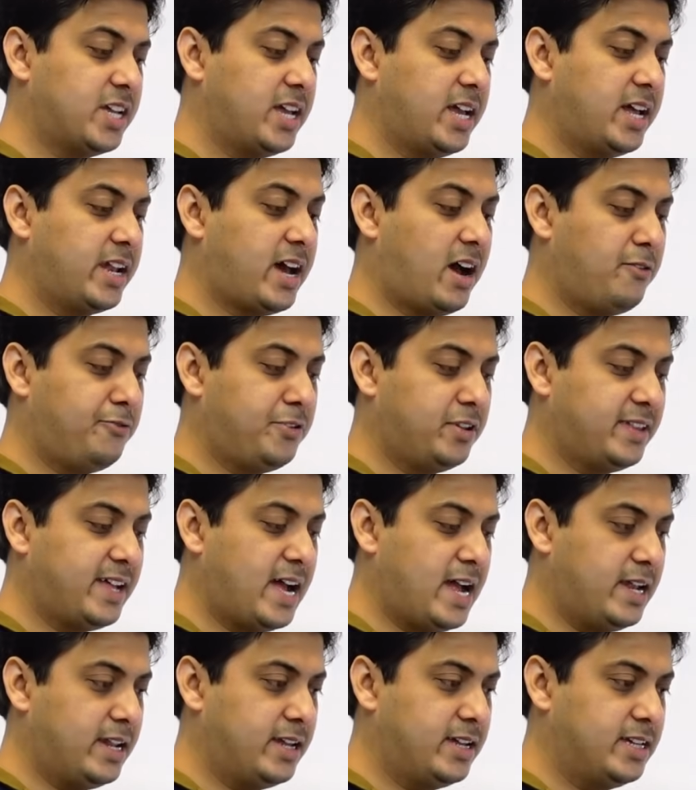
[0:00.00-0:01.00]
and after
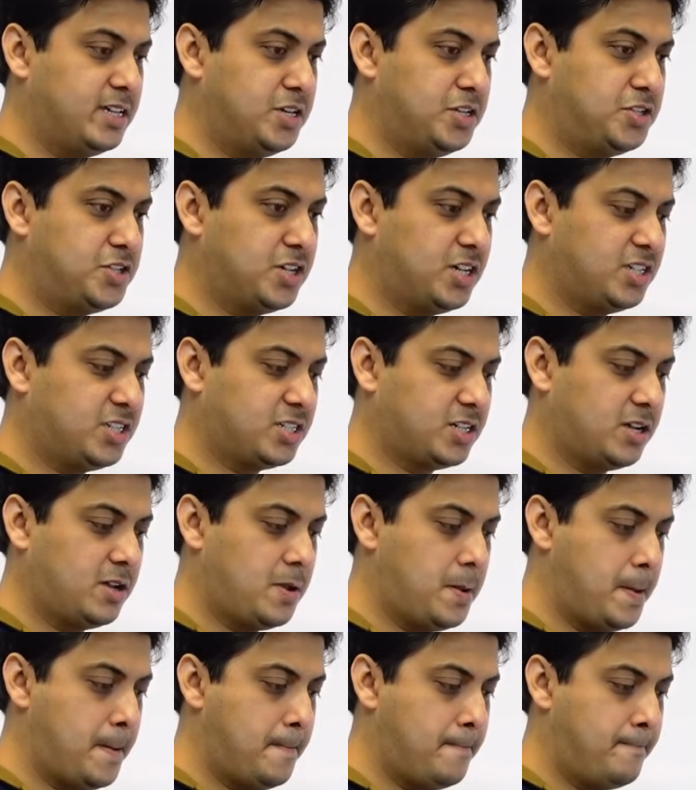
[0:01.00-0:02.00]
that he just
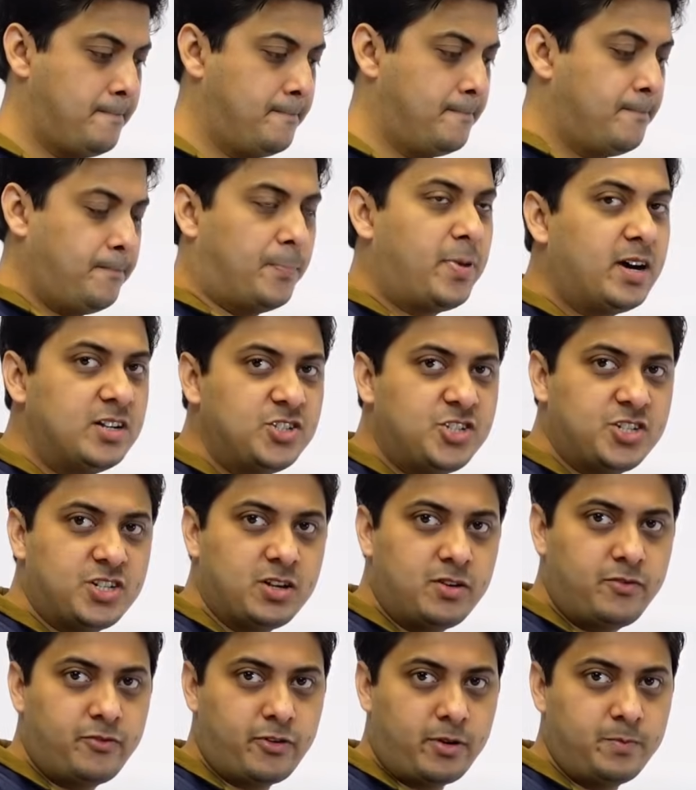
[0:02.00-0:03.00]
punched
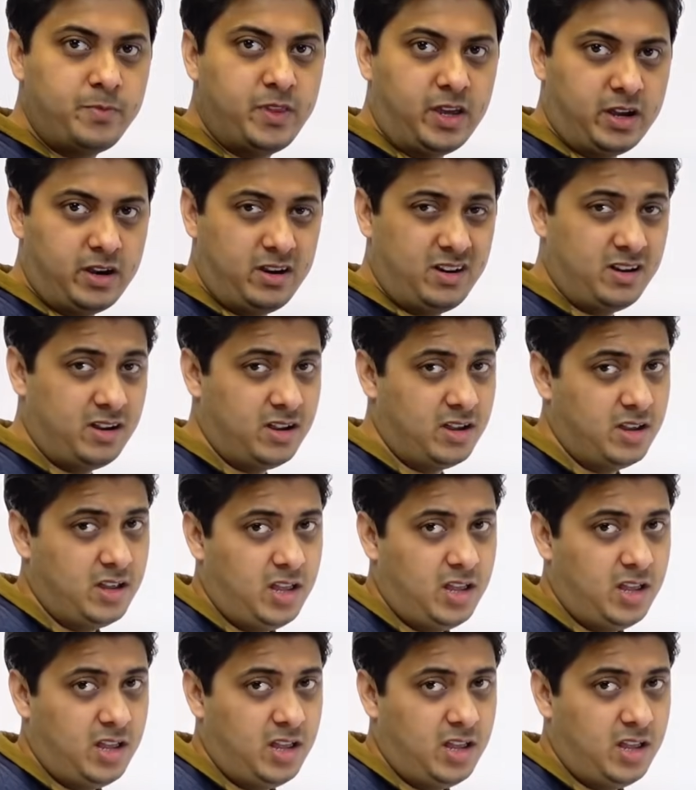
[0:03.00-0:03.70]
from there